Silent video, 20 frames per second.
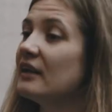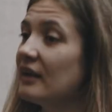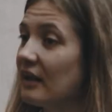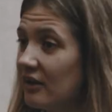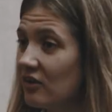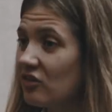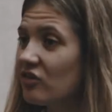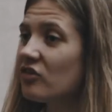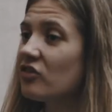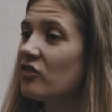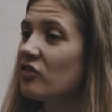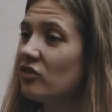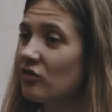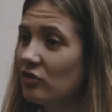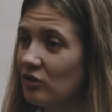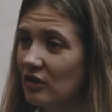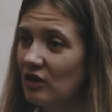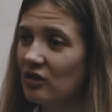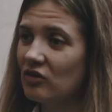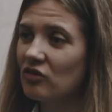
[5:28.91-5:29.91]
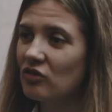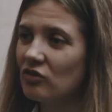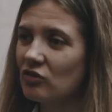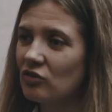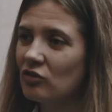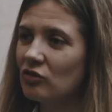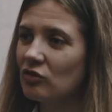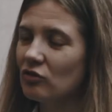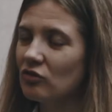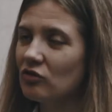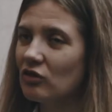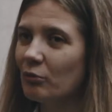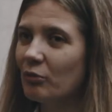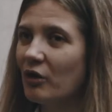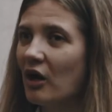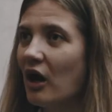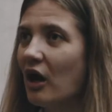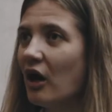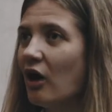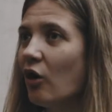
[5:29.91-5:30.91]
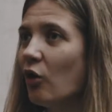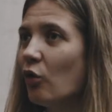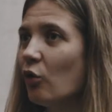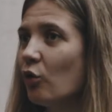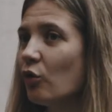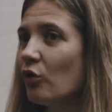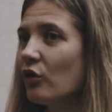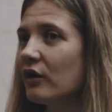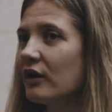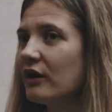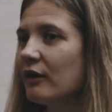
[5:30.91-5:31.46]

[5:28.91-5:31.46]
Yes, yes, to somehow